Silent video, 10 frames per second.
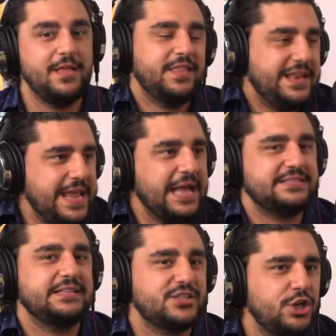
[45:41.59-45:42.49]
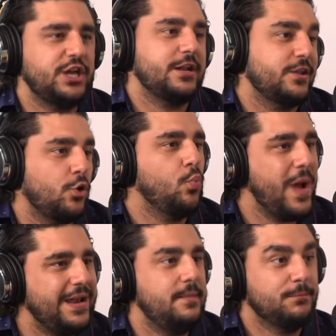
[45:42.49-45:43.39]
then yes, it's gonna get a little
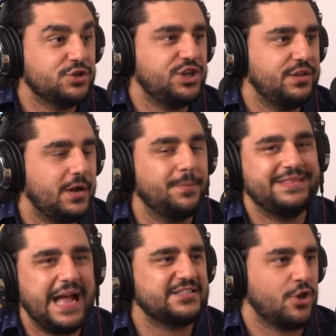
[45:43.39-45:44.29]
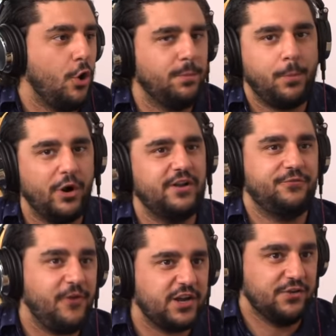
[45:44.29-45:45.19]
wet and mushy in there, but that's the whole point of
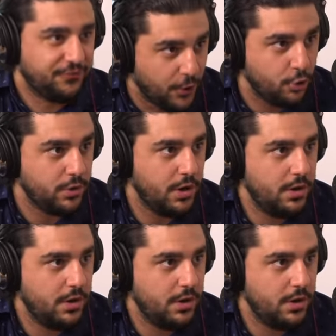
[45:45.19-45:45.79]
fucking fruit.